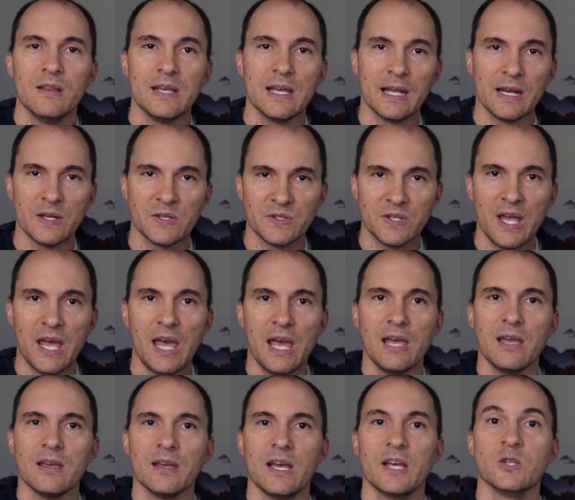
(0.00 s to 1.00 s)
the
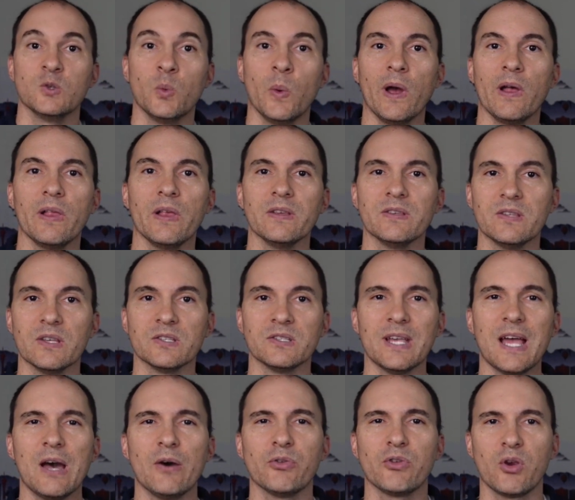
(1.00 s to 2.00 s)
NSA, as well as the
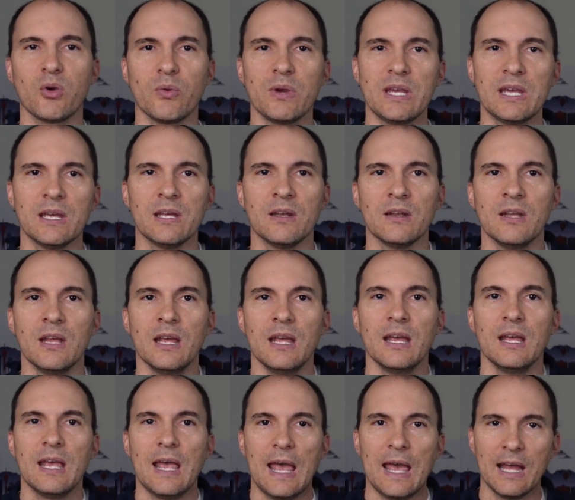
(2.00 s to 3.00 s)
South Korean
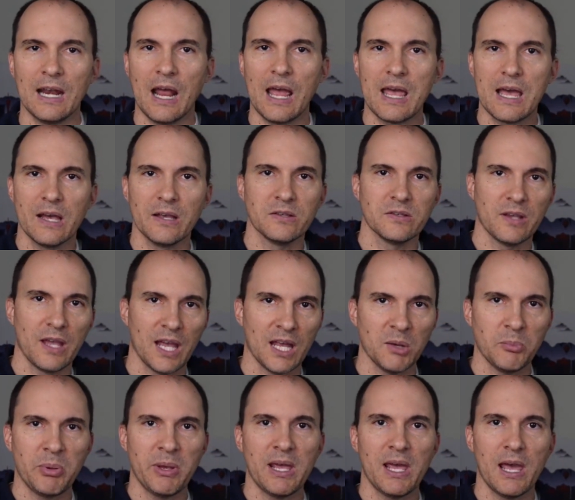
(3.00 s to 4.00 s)
NIS,
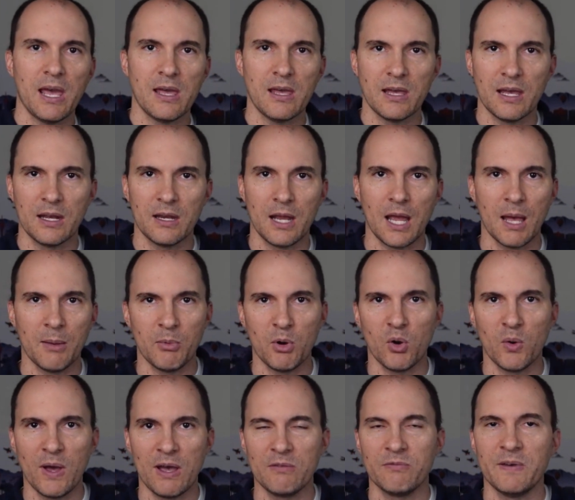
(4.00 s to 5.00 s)
NPA, and
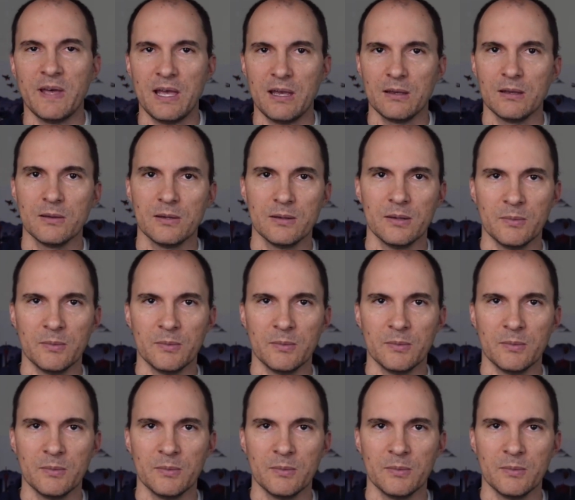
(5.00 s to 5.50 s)
MOFA,